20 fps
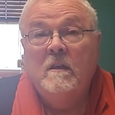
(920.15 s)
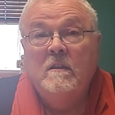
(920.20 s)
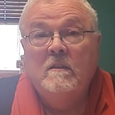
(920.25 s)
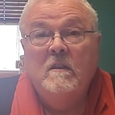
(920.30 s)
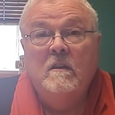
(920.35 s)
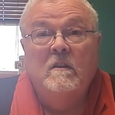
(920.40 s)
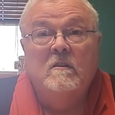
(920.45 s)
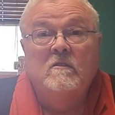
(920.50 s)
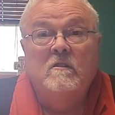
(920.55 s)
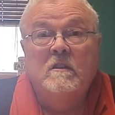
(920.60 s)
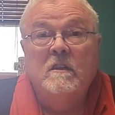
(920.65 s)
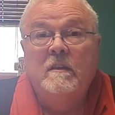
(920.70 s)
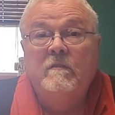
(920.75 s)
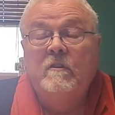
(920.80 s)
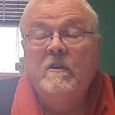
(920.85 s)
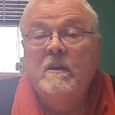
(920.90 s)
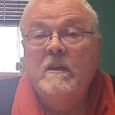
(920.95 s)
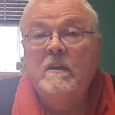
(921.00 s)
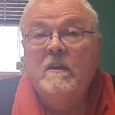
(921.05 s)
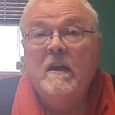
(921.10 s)
that is
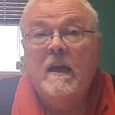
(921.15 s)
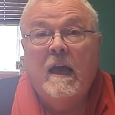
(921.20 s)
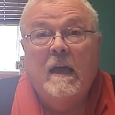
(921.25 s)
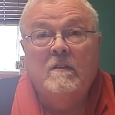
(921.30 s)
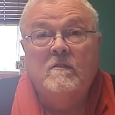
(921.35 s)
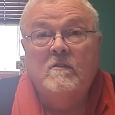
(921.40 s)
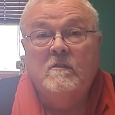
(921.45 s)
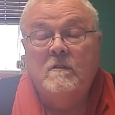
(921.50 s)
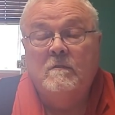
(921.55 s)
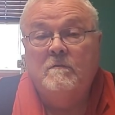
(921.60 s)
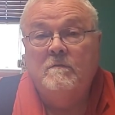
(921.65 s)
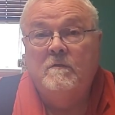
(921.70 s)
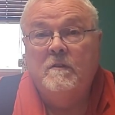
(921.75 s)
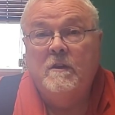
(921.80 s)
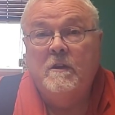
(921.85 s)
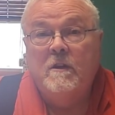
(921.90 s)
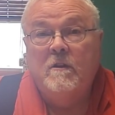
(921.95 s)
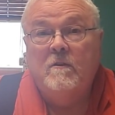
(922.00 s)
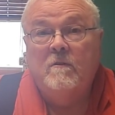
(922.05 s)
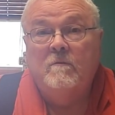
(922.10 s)
living in constant
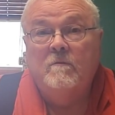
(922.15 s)
fear,